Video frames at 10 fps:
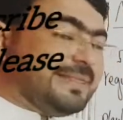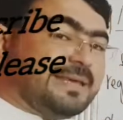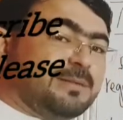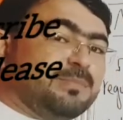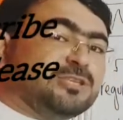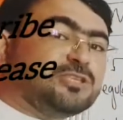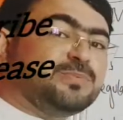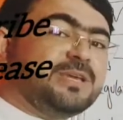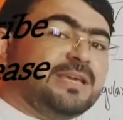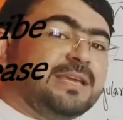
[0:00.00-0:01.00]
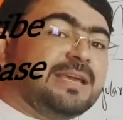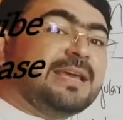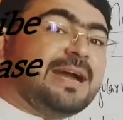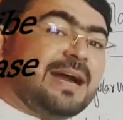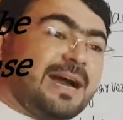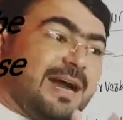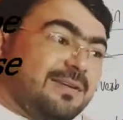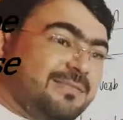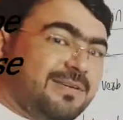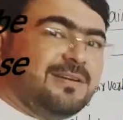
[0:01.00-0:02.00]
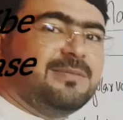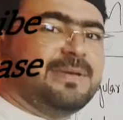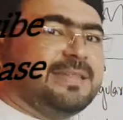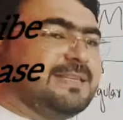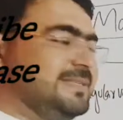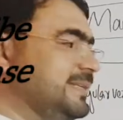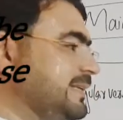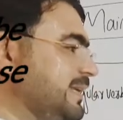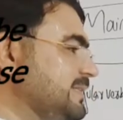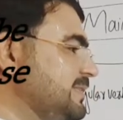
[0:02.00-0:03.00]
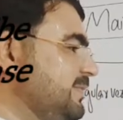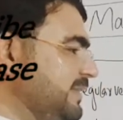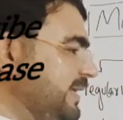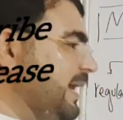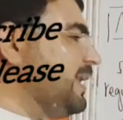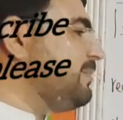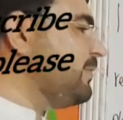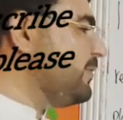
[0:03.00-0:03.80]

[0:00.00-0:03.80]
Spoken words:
there must be a verb in the sentence with the help, you